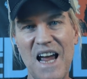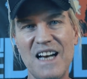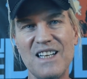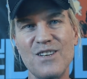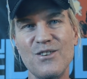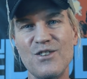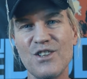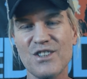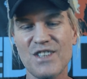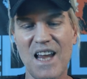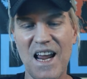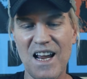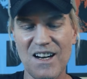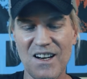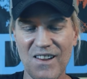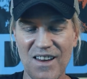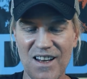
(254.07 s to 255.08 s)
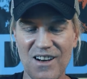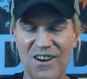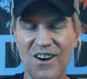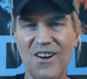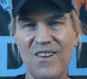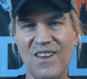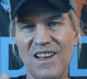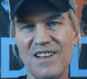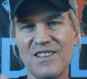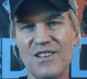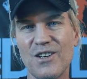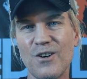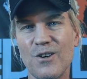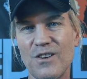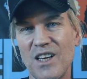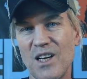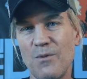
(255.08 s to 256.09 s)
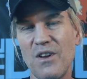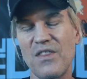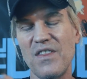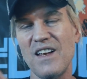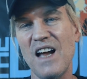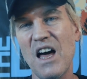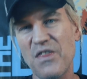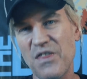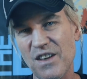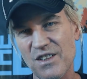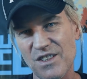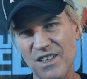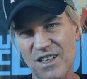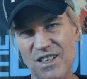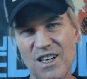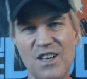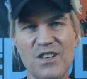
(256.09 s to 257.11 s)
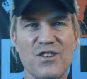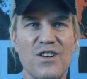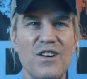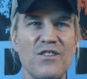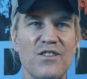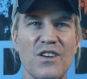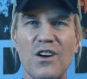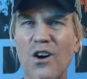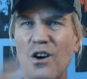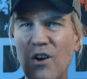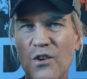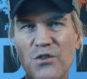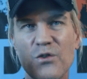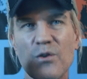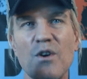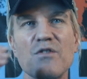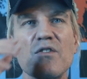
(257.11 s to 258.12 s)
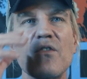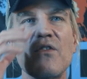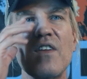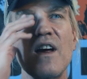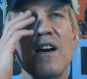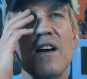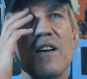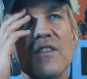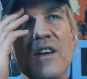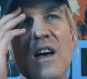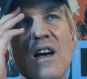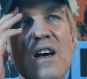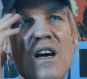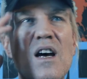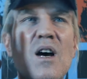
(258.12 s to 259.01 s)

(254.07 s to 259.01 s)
and you just handle it all internally with the ethics conditions and all sorts of things.